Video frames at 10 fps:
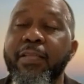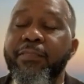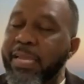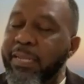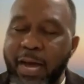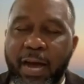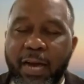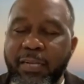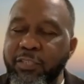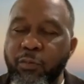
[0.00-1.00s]
That
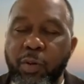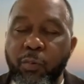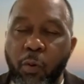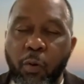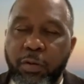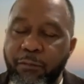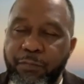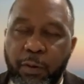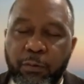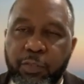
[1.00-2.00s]
God is a rewarder of
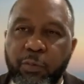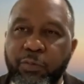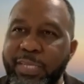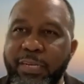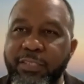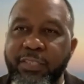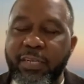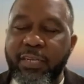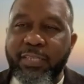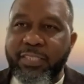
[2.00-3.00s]
those who
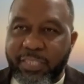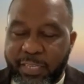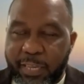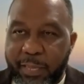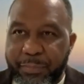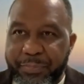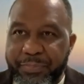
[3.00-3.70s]
diligently seek Him.